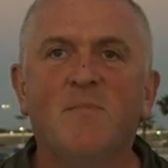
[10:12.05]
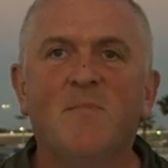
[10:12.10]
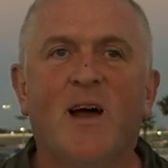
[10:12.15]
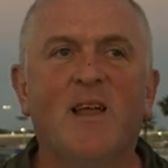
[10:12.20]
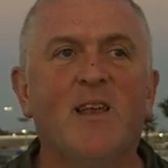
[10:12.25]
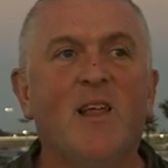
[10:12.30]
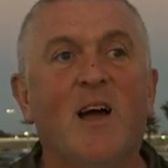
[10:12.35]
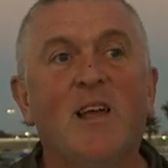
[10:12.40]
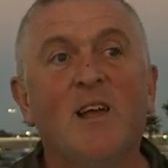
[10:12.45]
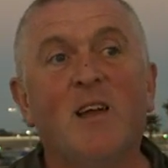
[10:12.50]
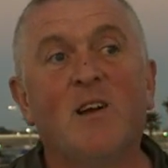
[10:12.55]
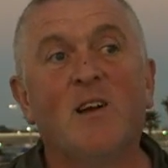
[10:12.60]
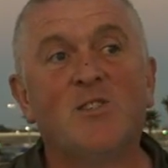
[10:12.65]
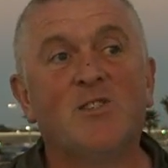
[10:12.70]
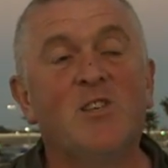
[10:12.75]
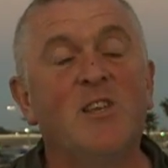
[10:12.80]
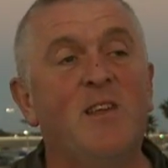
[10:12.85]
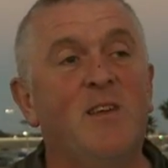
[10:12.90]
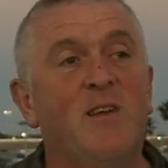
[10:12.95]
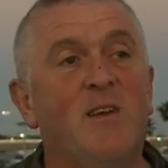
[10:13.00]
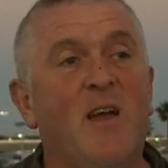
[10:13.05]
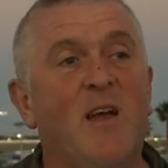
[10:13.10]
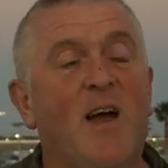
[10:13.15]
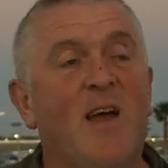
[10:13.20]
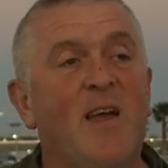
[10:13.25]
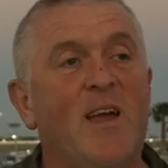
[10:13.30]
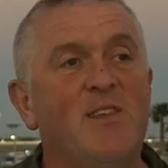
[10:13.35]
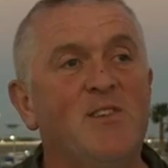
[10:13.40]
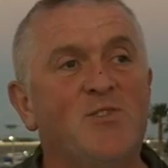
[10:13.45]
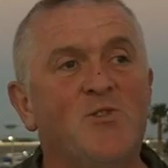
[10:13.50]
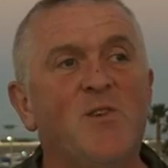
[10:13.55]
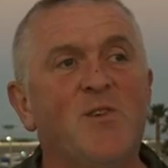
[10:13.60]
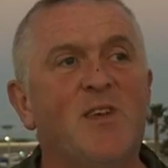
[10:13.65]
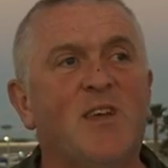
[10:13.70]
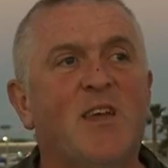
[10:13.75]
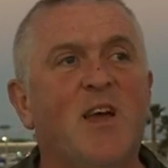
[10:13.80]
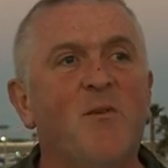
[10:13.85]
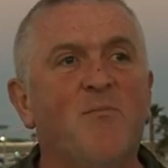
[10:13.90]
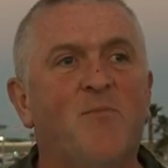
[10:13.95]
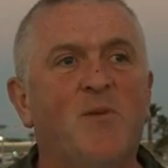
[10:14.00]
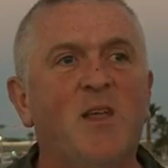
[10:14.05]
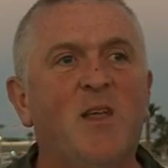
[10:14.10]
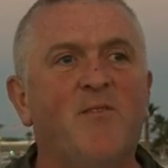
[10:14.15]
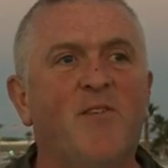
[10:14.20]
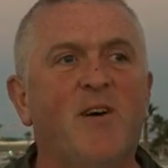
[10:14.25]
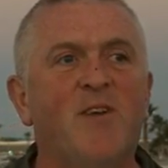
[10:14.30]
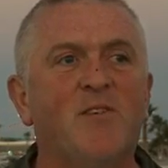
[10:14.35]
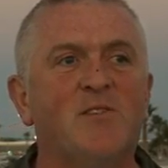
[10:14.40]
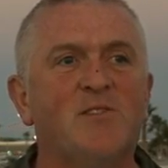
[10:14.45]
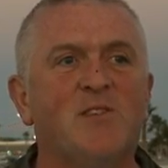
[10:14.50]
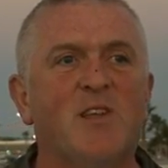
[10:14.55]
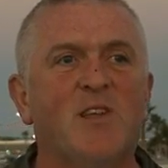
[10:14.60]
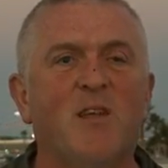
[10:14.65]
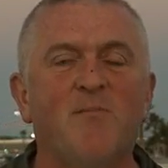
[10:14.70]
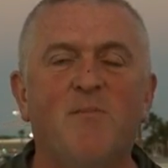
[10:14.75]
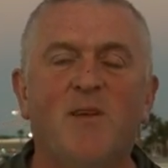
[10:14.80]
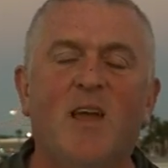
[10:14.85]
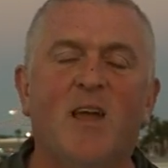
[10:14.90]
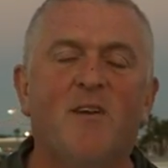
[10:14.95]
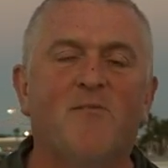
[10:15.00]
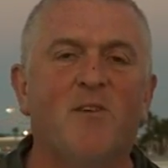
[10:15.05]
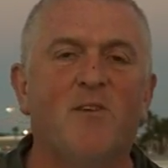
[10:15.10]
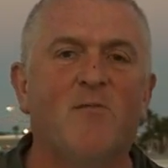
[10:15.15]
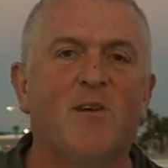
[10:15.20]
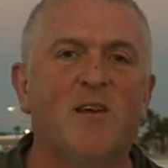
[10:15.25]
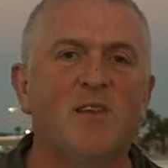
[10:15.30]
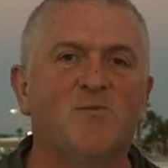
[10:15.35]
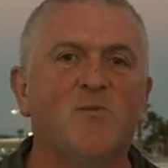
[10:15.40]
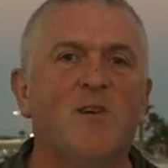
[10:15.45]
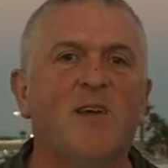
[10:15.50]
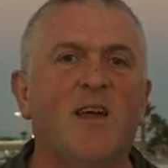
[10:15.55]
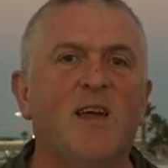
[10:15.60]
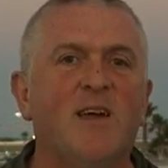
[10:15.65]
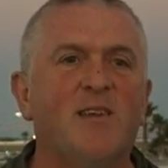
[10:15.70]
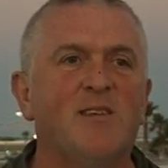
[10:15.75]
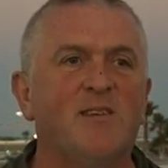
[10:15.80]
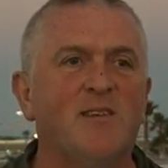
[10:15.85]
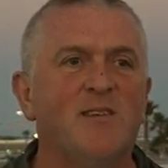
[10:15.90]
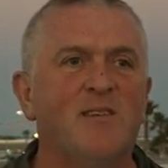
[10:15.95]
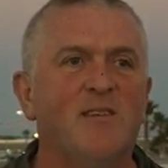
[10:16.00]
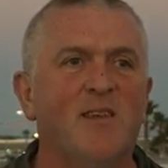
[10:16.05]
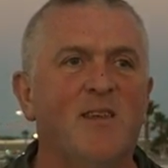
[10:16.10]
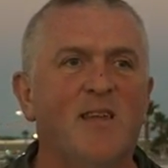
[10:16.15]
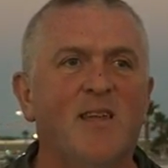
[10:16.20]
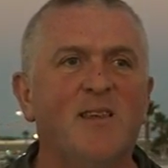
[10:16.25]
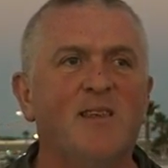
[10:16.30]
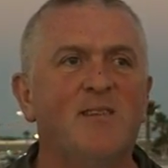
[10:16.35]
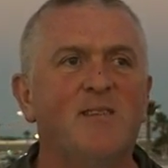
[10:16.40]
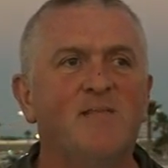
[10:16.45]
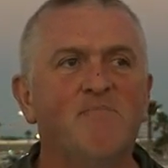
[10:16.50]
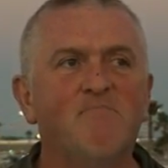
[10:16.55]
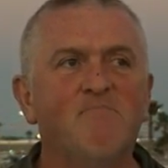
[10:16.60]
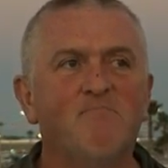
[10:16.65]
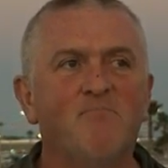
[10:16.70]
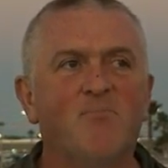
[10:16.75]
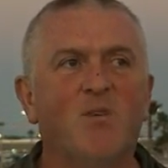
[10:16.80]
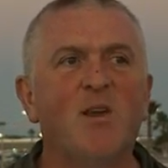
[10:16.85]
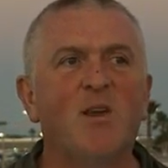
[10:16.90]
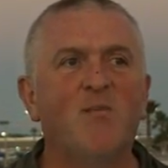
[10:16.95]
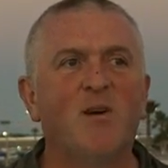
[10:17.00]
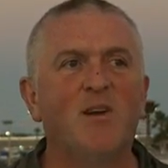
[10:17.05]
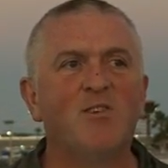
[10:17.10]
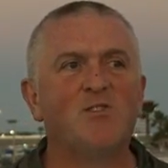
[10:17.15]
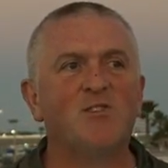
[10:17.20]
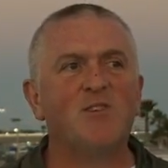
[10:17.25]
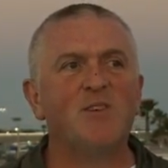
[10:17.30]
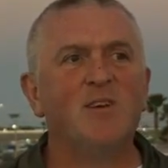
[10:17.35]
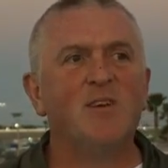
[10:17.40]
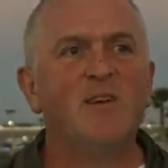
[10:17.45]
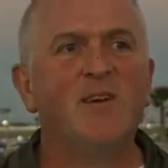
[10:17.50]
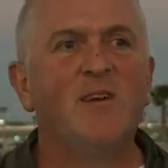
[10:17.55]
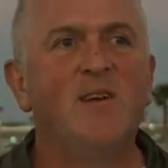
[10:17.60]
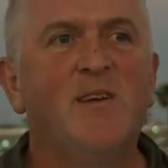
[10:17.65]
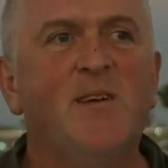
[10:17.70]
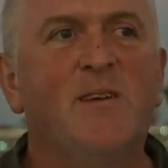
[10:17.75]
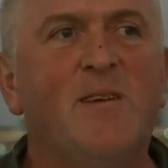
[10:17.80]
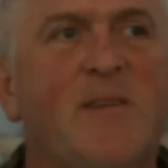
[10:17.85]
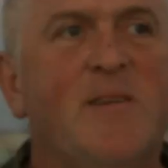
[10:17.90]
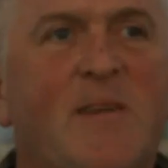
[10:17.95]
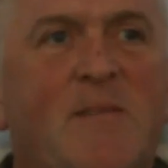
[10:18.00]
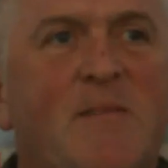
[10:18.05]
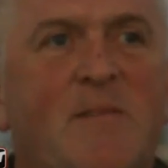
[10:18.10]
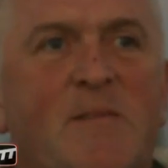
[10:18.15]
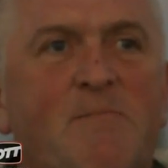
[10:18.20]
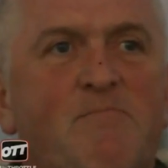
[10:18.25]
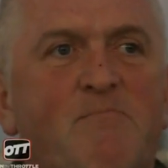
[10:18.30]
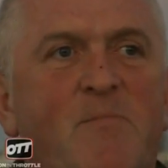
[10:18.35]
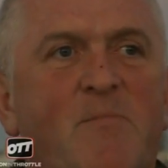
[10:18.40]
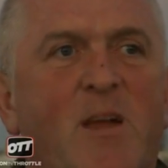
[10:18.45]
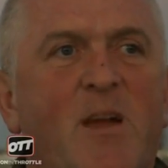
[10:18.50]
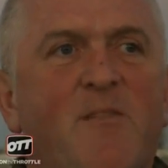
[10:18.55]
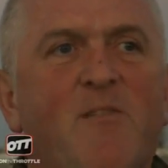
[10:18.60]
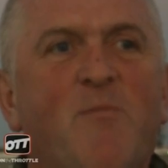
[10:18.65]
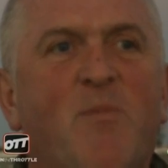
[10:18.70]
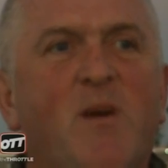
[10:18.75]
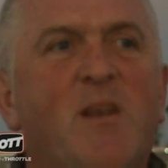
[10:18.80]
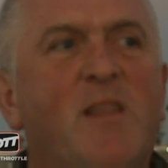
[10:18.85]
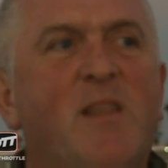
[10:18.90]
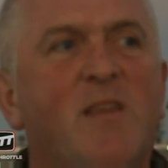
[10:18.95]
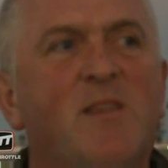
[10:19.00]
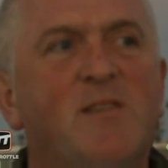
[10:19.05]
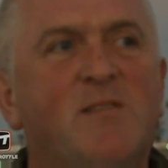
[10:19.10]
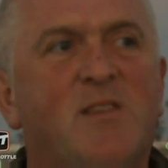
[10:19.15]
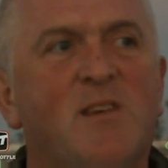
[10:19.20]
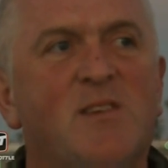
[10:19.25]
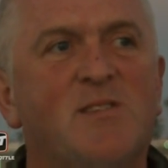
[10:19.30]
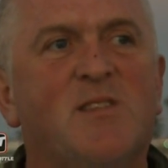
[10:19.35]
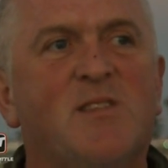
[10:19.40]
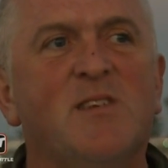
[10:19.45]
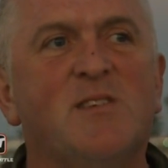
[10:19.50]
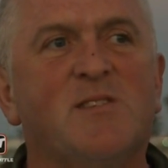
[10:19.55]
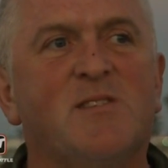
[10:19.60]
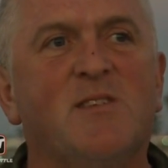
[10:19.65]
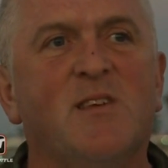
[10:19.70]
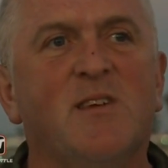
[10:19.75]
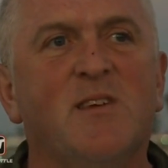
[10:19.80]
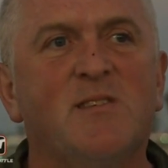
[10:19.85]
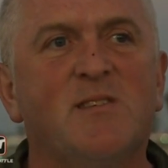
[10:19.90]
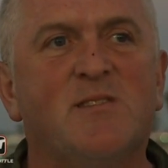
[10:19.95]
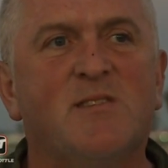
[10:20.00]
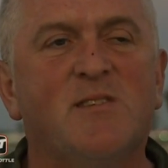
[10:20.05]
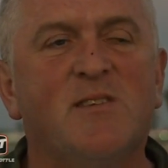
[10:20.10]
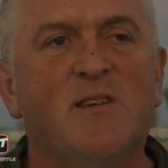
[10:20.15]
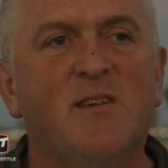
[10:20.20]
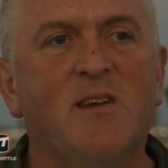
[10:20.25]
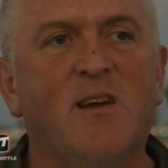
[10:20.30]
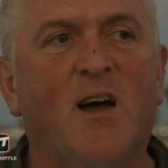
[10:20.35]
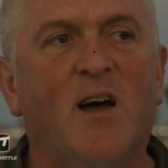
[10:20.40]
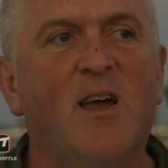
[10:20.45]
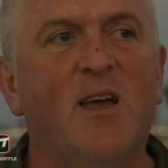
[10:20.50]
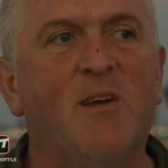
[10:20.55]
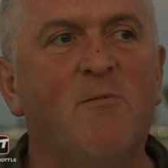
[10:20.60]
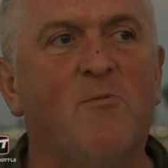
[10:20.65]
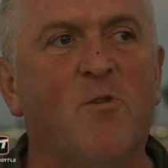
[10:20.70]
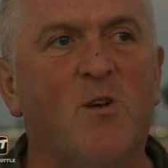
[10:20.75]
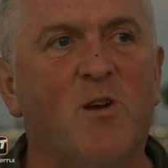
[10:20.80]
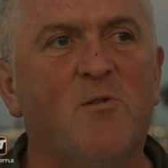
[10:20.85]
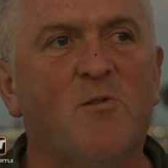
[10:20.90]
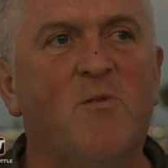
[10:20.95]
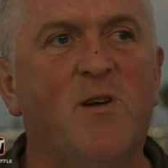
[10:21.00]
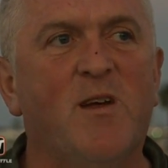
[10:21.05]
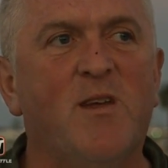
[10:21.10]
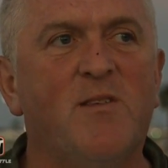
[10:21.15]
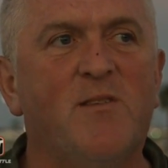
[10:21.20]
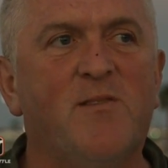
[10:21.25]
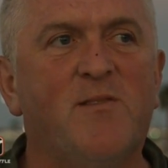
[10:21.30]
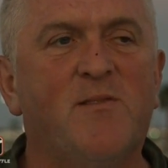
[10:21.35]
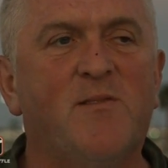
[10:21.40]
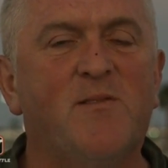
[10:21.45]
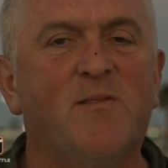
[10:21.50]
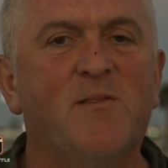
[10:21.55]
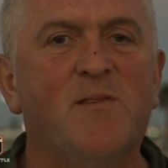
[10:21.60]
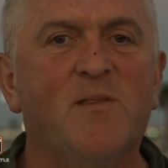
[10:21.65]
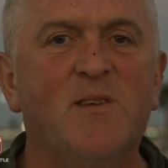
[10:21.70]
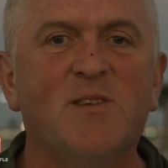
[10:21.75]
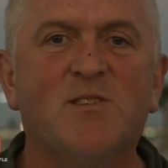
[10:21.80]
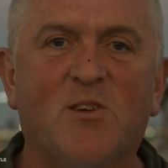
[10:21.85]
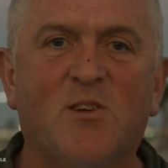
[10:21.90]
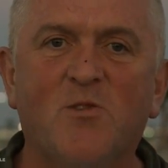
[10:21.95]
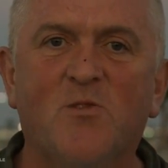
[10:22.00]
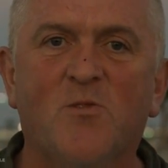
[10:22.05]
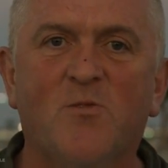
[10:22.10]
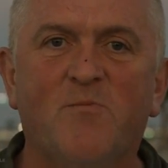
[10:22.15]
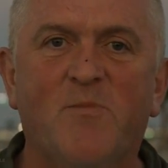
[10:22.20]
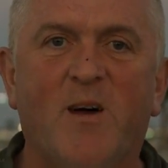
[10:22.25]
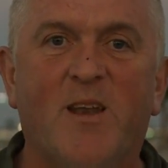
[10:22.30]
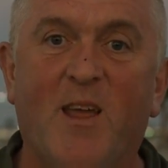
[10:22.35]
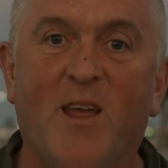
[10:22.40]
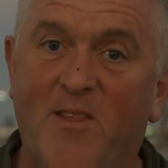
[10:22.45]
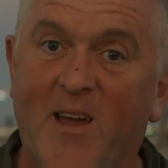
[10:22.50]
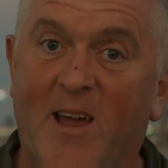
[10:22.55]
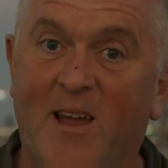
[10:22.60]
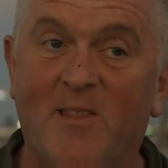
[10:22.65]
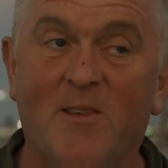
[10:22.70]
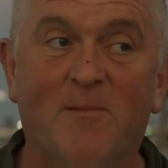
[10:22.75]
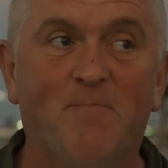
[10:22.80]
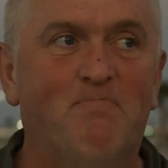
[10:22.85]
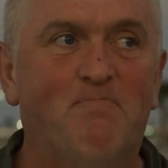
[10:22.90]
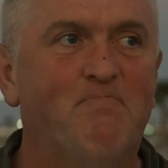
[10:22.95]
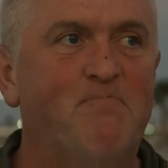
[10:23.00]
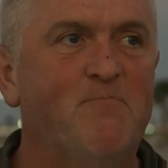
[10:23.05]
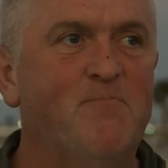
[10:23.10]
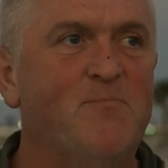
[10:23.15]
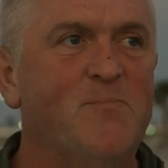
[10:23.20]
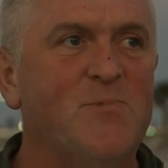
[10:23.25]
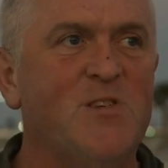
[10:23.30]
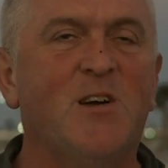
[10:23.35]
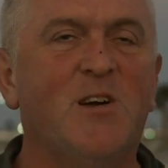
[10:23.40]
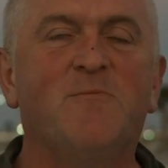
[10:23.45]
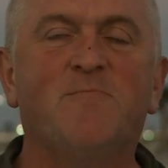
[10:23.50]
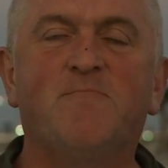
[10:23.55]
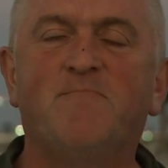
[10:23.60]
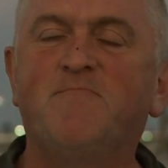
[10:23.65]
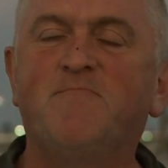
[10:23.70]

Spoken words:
And I enjoy the company of others that I meet every race weekend, and pretty much everybody that does this that I work with is cool, and I thank them. So.